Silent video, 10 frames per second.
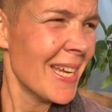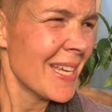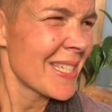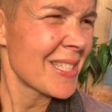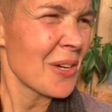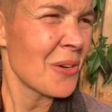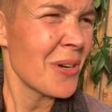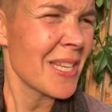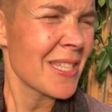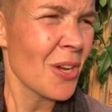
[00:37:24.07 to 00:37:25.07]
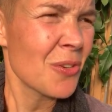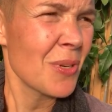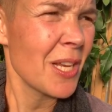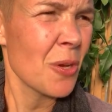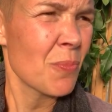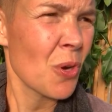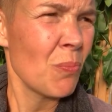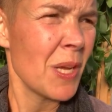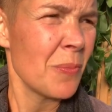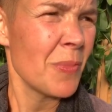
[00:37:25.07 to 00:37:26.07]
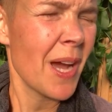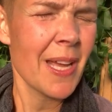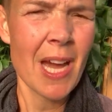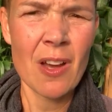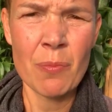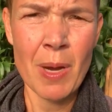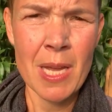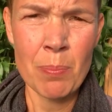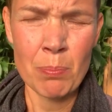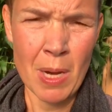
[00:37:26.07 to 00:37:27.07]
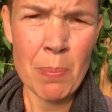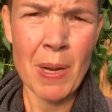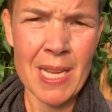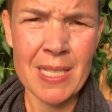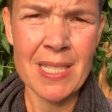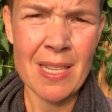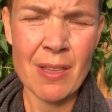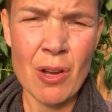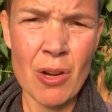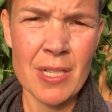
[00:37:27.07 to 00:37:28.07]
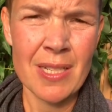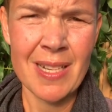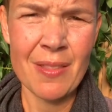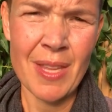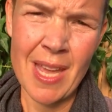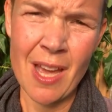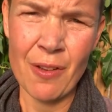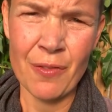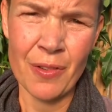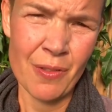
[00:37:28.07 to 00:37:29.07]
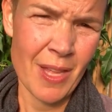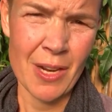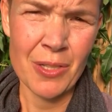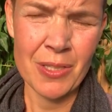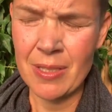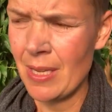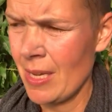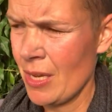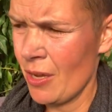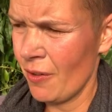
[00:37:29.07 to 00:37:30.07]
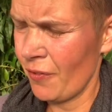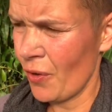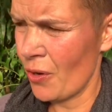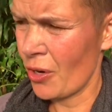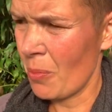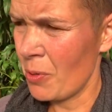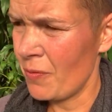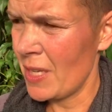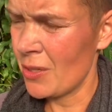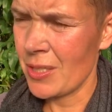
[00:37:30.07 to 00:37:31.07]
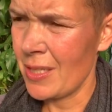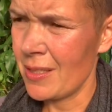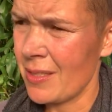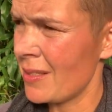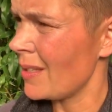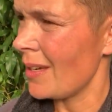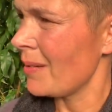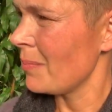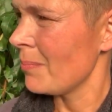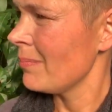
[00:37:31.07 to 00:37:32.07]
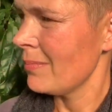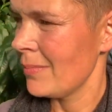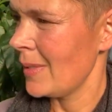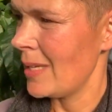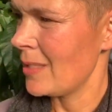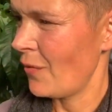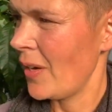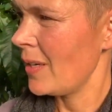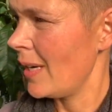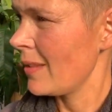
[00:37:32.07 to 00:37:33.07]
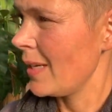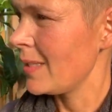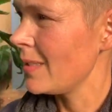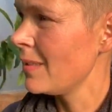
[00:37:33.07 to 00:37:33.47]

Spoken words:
So it's not really a problem. I have my places in the garden and they have theirs for a couple of years, and it's fine like that.